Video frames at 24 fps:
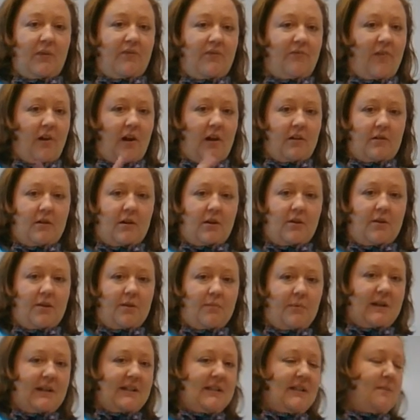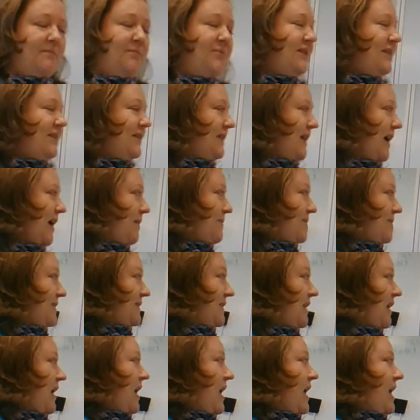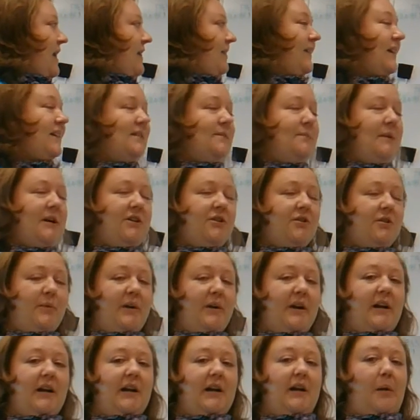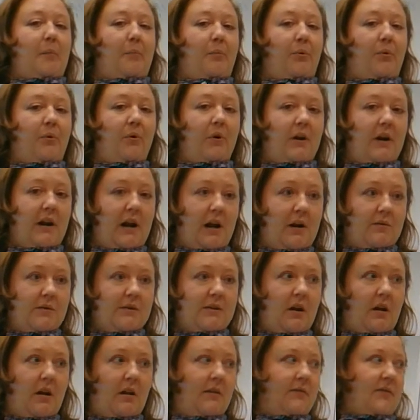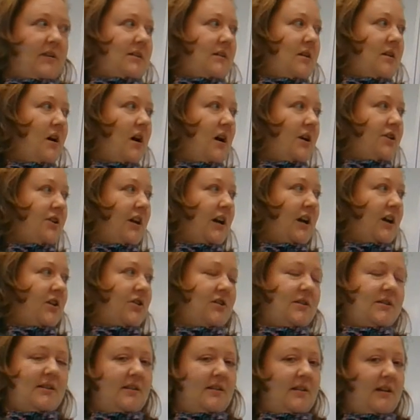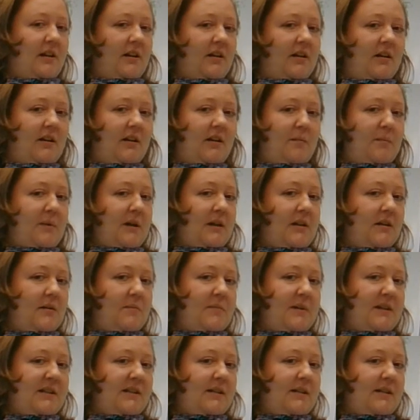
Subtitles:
We followed our 3 simple steps. Let's make sure we can pronounce all of these conjugations. I think you're going to be a little bit